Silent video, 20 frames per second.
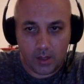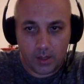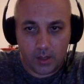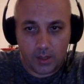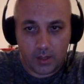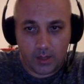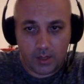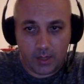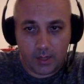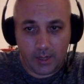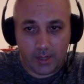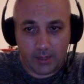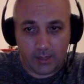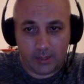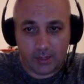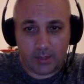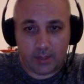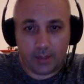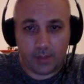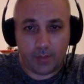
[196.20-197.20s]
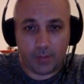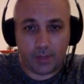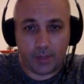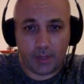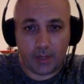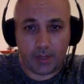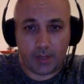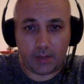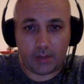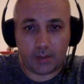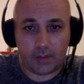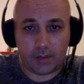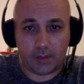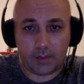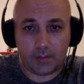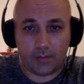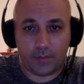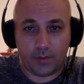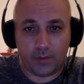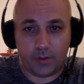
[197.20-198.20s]
Nihal Sarin plays a
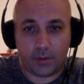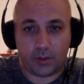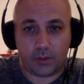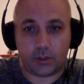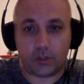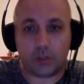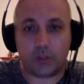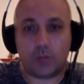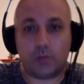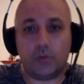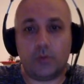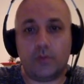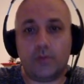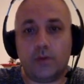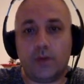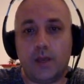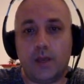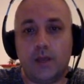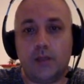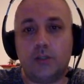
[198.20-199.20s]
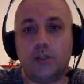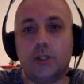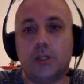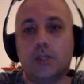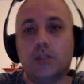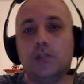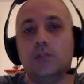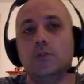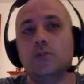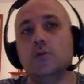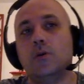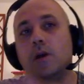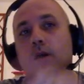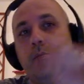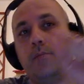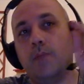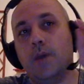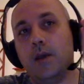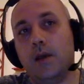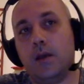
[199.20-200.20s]
very interesting move, h6. So
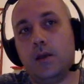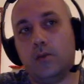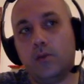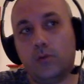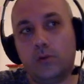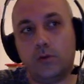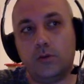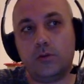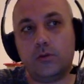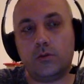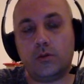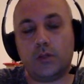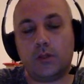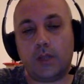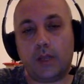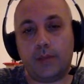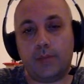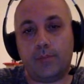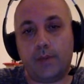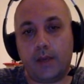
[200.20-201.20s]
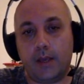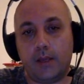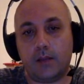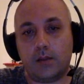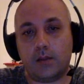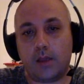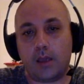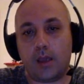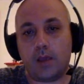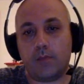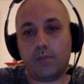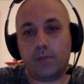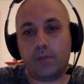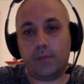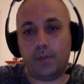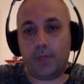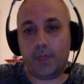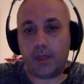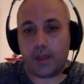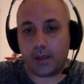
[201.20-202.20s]
I told you that I played the game
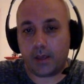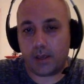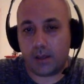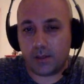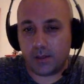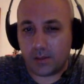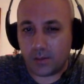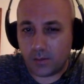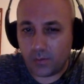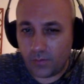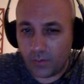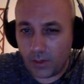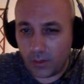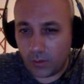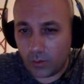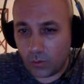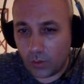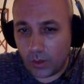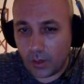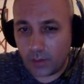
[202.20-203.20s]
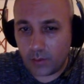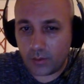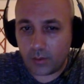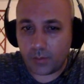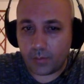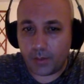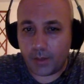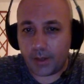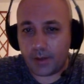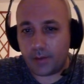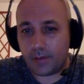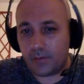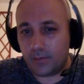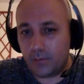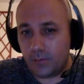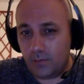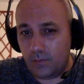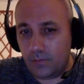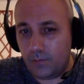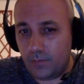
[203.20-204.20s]
against a 2200 player,
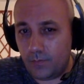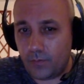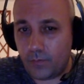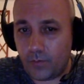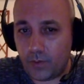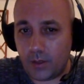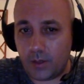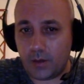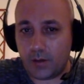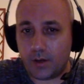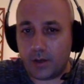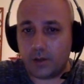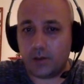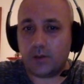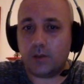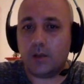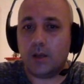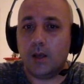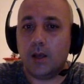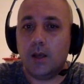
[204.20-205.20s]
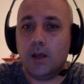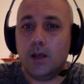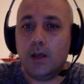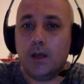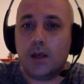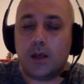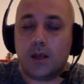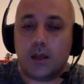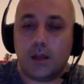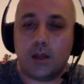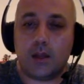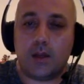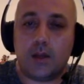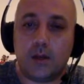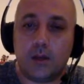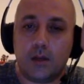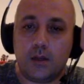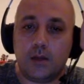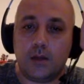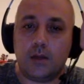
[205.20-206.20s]
federated, in
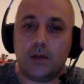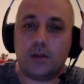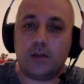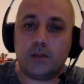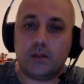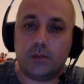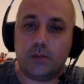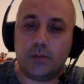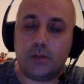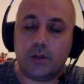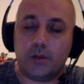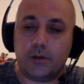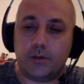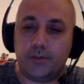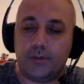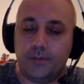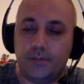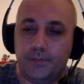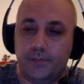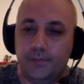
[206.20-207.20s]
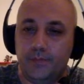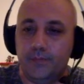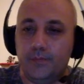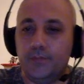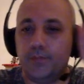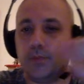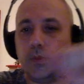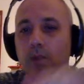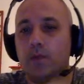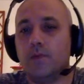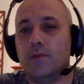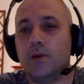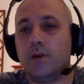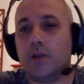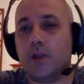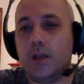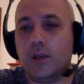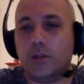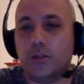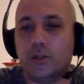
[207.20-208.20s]
a similar
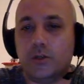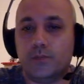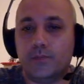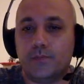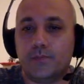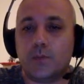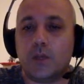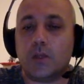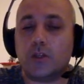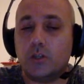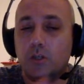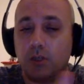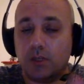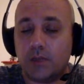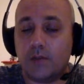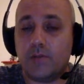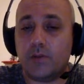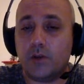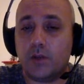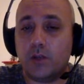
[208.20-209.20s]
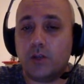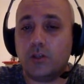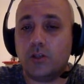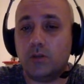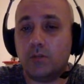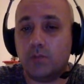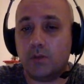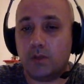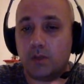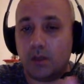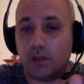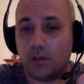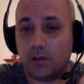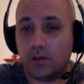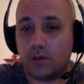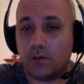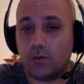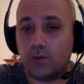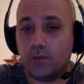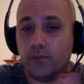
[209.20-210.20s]
variation. Actually, same variation, but I
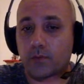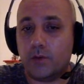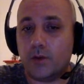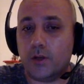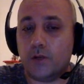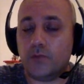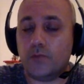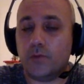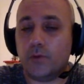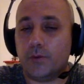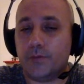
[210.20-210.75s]
didn't go for h4.